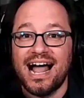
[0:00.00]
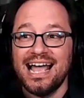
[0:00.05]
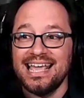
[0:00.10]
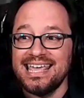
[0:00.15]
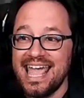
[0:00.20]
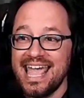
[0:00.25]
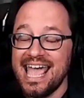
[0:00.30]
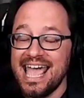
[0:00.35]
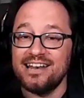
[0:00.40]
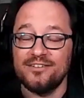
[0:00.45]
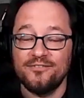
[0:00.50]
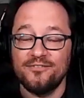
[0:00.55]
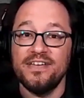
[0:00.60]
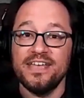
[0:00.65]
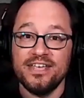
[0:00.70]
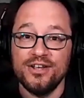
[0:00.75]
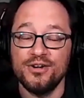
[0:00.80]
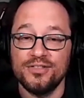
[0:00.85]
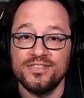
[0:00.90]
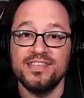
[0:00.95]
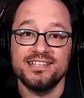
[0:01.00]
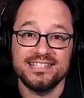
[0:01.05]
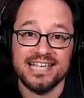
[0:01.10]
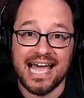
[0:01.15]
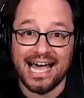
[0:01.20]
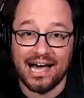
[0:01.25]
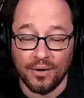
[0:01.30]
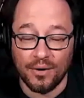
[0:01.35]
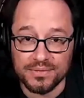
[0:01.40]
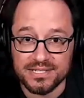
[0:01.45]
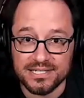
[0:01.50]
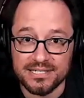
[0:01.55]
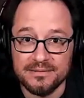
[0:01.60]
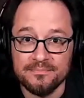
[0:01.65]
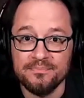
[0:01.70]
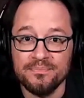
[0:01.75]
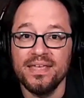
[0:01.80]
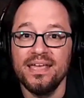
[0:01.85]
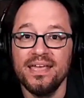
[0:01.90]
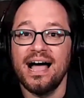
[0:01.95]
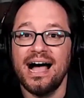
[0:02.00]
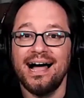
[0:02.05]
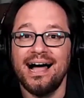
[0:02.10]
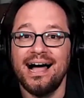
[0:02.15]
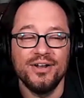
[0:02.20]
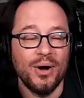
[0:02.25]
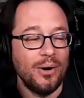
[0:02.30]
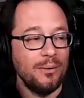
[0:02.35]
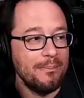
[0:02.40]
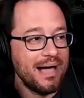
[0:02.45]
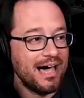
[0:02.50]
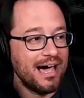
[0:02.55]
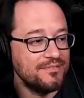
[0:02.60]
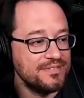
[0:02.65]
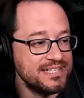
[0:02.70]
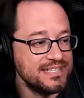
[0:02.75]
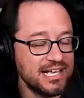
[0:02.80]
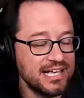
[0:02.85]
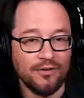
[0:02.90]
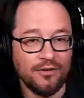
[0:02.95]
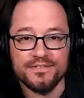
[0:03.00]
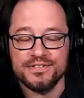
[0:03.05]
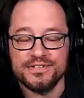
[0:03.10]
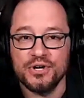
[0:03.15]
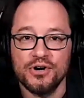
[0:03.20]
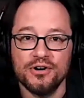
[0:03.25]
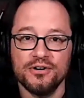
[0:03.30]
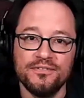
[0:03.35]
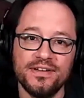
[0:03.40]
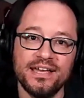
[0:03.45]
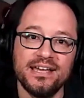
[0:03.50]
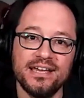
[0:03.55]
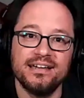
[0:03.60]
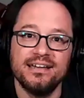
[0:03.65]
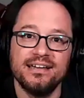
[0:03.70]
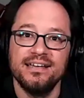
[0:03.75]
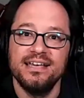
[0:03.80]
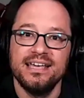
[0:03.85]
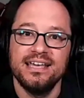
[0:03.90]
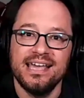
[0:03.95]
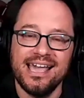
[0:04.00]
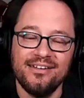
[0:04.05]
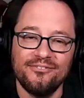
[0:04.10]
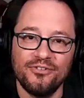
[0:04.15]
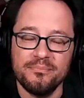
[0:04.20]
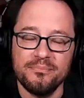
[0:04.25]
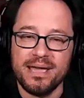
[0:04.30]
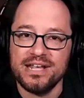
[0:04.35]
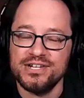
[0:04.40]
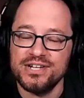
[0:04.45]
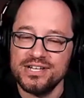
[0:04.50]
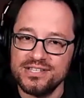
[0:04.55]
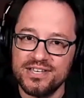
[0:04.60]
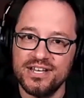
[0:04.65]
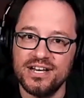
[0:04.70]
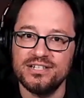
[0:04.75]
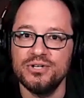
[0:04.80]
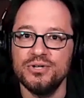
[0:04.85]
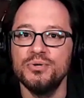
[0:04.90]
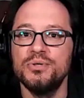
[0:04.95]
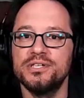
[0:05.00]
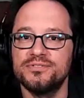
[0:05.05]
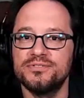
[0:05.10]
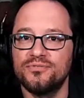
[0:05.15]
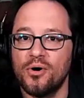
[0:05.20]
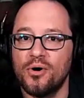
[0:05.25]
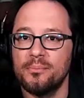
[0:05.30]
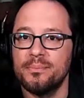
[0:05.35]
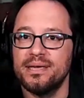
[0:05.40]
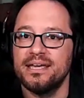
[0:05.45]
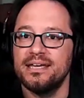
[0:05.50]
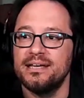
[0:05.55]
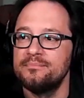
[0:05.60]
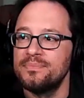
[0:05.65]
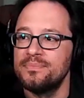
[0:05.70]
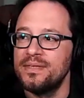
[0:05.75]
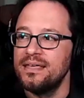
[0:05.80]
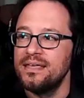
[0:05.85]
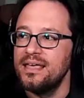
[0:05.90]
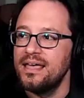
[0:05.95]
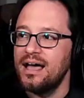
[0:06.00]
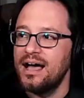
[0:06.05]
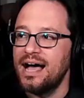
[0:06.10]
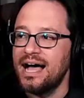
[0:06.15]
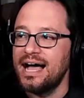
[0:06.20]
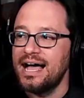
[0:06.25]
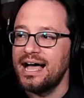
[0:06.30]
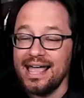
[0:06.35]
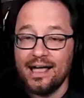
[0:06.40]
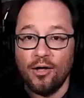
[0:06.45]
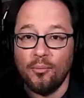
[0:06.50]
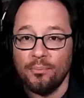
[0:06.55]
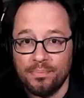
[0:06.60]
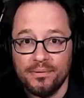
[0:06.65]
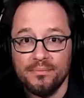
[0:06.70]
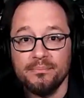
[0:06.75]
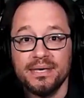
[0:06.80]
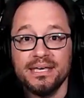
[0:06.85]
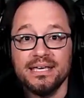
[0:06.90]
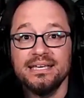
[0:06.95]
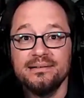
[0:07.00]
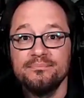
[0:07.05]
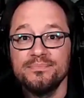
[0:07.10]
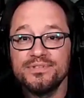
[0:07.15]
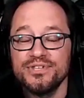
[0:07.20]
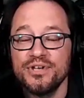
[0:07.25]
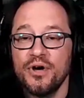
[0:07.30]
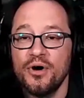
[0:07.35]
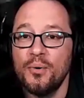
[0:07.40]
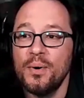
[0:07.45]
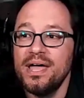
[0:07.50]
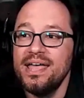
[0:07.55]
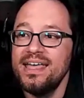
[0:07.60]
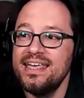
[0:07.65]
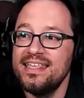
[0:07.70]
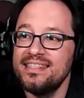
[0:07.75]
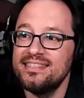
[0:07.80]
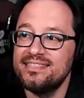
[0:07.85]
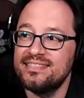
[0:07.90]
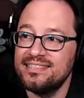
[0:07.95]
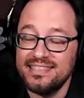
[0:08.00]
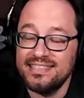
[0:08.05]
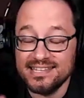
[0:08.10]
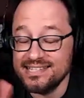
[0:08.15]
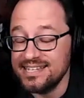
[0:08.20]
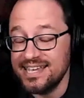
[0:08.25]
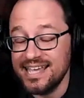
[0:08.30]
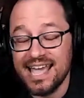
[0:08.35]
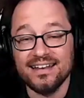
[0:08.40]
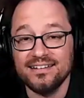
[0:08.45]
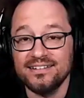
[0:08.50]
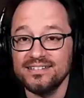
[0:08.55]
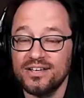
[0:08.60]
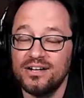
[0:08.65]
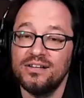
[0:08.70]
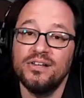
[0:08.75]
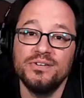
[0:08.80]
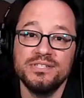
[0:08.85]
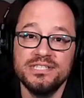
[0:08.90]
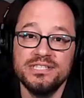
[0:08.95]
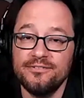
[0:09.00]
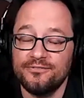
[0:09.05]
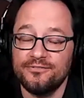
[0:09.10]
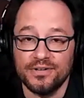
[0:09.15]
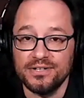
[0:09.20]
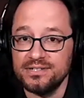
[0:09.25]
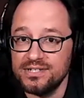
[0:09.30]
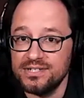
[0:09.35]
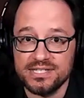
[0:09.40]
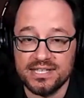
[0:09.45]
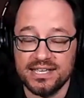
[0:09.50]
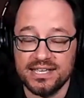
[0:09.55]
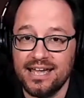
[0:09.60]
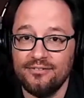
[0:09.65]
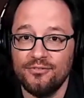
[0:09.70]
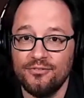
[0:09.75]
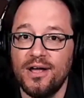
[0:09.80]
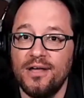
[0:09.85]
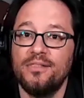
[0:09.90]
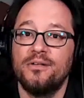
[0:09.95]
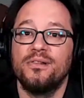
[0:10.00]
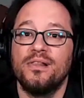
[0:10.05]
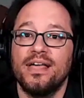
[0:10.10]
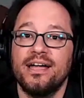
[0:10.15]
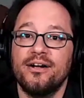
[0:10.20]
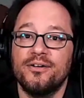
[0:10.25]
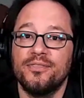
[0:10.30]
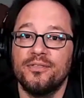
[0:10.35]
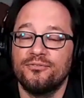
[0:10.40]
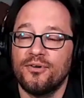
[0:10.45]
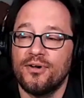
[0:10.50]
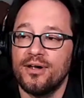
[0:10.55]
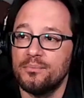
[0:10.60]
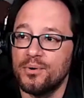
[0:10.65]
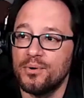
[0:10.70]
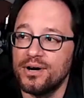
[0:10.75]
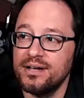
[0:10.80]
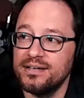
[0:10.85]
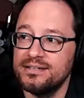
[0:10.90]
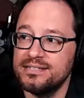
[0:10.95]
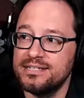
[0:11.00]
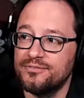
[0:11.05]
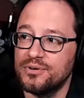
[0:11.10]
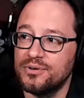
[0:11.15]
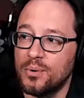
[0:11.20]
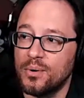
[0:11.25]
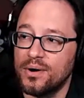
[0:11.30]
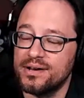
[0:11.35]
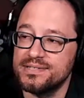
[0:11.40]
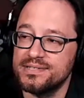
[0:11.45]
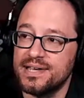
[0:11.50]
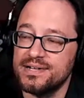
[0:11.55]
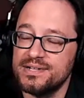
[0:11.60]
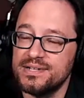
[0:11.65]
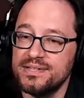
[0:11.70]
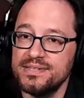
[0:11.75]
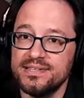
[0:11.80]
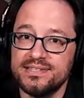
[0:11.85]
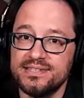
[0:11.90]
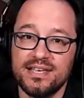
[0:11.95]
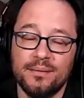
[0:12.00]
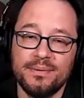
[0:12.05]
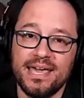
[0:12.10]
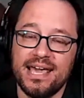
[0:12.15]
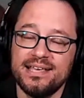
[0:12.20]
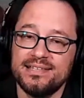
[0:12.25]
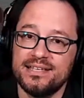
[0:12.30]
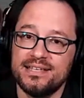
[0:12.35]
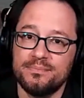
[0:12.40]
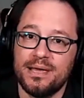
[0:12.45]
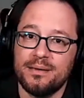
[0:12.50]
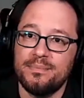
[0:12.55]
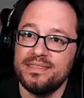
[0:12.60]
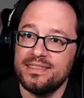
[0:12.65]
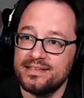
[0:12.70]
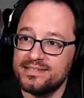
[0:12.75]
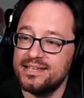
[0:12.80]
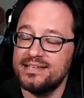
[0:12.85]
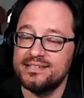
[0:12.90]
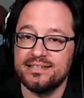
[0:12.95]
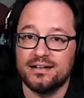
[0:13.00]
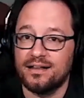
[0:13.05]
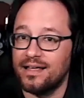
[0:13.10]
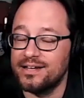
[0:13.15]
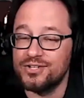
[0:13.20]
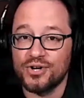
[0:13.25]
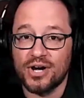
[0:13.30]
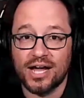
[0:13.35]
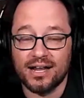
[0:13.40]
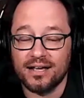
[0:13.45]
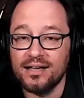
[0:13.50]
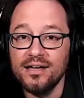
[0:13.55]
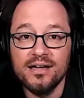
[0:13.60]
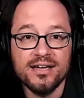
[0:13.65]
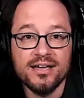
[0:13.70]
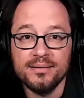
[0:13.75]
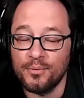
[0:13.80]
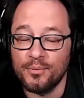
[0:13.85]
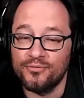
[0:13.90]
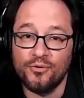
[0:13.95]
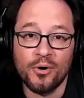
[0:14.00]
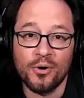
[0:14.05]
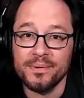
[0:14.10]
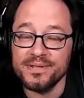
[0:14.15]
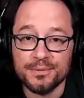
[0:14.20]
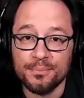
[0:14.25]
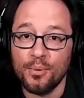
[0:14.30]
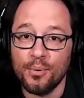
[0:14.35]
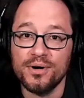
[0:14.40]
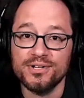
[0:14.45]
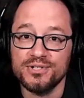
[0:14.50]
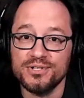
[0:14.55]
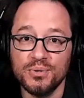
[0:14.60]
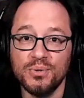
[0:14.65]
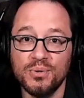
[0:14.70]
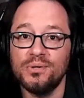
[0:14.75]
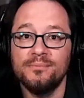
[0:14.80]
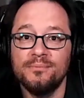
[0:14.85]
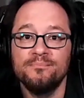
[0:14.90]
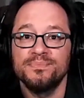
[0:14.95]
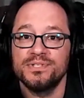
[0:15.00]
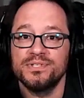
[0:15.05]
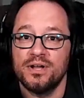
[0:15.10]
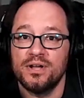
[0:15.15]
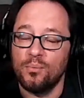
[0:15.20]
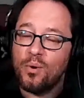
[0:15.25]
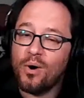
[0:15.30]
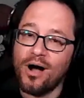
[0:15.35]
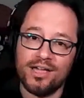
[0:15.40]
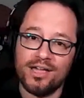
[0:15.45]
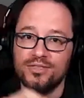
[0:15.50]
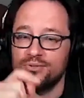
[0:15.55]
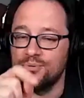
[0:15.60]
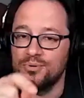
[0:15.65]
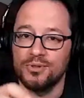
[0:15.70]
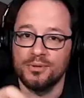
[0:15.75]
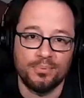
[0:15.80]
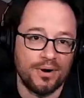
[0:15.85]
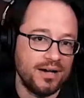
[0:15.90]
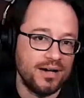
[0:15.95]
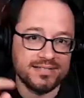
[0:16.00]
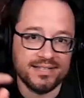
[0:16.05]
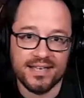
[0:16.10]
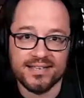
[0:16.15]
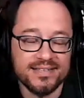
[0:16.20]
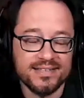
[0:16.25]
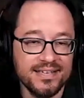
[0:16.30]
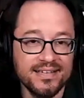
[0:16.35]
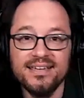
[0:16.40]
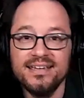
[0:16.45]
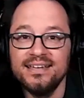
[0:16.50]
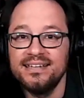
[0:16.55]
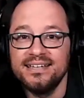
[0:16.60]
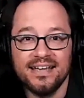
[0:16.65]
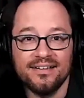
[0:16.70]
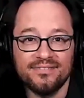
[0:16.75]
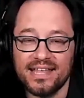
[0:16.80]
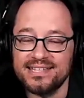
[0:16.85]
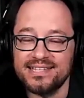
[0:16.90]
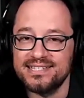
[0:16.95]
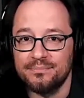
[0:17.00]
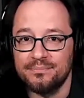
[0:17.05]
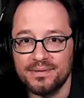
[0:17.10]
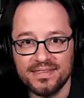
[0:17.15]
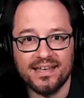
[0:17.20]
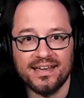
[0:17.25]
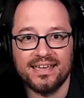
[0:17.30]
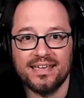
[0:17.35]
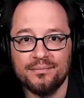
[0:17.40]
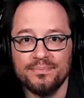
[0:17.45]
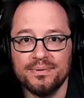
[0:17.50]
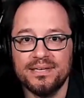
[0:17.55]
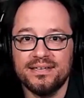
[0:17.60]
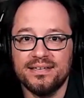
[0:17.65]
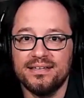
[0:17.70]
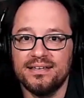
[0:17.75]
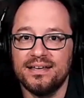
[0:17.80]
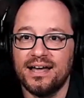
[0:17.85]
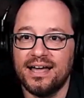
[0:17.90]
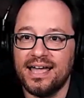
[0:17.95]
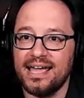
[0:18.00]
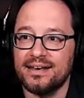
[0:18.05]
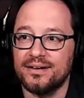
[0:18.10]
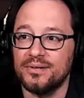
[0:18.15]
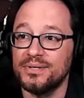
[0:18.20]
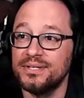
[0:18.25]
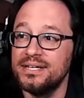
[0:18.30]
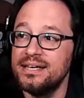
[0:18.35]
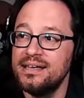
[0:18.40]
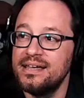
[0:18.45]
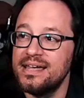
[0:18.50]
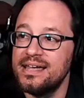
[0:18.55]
I can't figure this out. No amount of self-serving information is going to do this for me. Help me. So this, again, is going to look different, just like every other layer in the framework in different organizations. In some cases, maybe this is an electronic performance support tool. It's going to walk you through the process if that's something that can be handled.